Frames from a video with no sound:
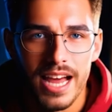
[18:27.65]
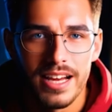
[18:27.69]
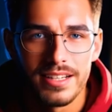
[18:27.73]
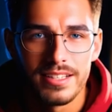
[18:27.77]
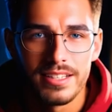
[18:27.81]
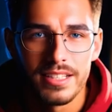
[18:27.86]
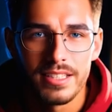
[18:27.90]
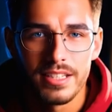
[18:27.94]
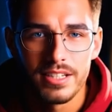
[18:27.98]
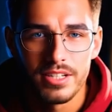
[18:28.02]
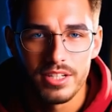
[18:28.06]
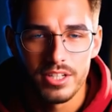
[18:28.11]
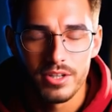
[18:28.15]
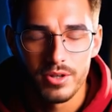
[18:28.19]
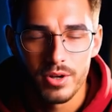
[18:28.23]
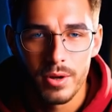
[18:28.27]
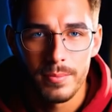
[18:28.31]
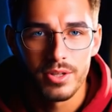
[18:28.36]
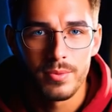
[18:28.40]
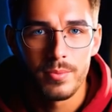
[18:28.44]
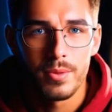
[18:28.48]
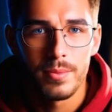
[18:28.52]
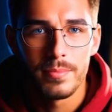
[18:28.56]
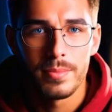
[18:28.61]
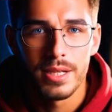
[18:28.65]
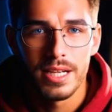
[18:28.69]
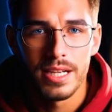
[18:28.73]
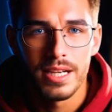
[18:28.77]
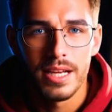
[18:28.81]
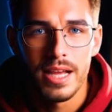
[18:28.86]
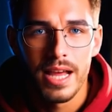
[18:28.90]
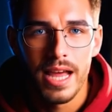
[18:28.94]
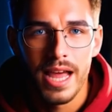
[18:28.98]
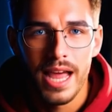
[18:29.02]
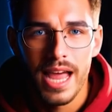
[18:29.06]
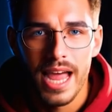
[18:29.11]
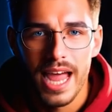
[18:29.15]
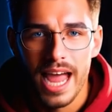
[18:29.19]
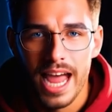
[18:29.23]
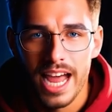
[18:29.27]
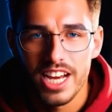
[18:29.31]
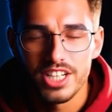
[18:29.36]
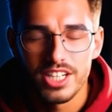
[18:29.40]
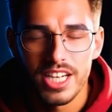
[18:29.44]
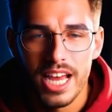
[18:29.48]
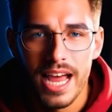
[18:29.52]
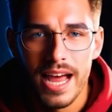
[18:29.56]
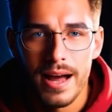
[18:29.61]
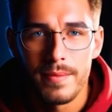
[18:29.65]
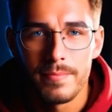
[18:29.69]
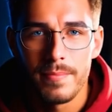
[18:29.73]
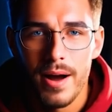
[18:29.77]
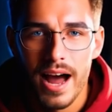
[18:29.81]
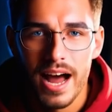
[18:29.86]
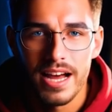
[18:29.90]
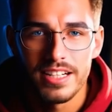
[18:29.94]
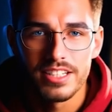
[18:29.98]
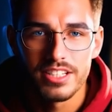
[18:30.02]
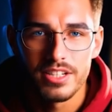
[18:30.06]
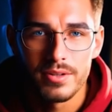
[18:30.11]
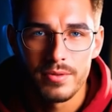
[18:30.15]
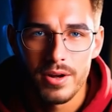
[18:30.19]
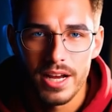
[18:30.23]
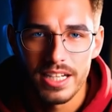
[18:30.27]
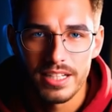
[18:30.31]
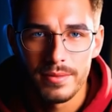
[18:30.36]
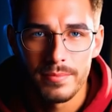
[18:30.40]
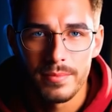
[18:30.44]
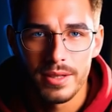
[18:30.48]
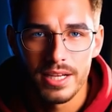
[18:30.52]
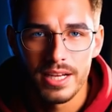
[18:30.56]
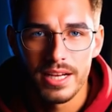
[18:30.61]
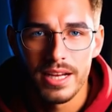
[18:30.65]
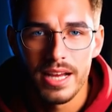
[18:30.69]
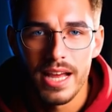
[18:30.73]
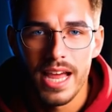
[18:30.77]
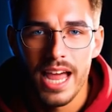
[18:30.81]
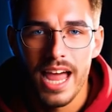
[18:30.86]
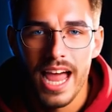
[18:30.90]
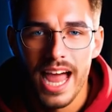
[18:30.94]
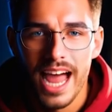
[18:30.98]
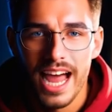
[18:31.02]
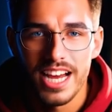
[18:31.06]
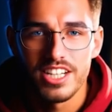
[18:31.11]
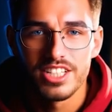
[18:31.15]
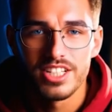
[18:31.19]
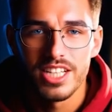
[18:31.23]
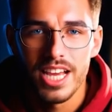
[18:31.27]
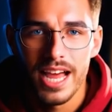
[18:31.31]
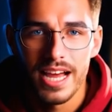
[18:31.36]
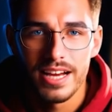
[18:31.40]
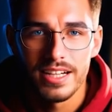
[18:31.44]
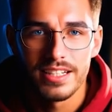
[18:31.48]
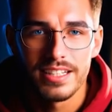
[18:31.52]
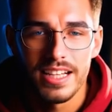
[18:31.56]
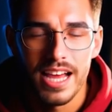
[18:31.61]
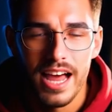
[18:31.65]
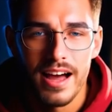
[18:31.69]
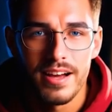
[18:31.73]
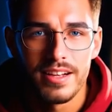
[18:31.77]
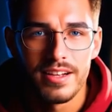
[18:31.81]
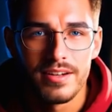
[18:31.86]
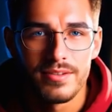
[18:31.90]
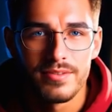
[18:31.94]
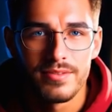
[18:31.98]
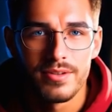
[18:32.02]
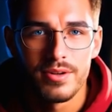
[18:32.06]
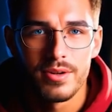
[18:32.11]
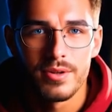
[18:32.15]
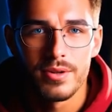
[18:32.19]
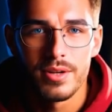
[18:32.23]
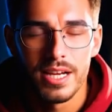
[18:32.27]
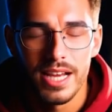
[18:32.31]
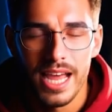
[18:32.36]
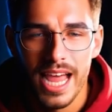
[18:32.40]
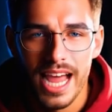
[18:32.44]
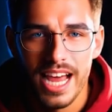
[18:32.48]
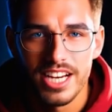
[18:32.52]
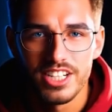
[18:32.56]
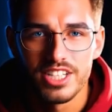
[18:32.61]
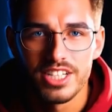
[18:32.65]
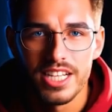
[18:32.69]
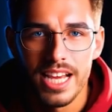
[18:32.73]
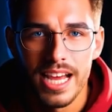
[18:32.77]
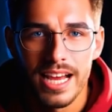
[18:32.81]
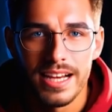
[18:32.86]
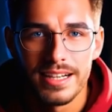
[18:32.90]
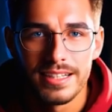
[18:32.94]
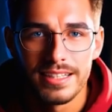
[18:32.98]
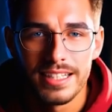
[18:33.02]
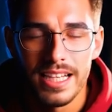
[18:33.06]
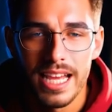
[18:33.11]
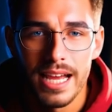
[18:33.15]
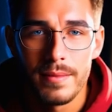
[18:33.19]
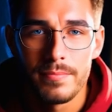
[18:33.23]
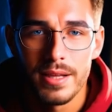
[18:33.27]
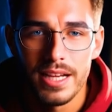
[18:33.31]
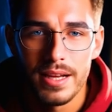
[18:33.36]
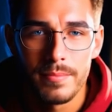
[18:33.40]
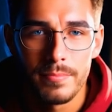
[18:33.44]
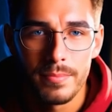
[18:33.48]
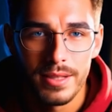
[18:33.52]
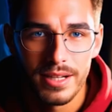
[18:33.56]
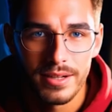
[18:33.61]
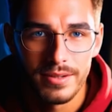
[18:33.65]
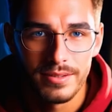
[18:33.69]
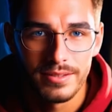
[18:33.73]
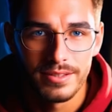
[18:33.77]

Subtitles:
in the description would be hashtag pasta recipe, hashtag Italian food, and hashtag 10-minute meals.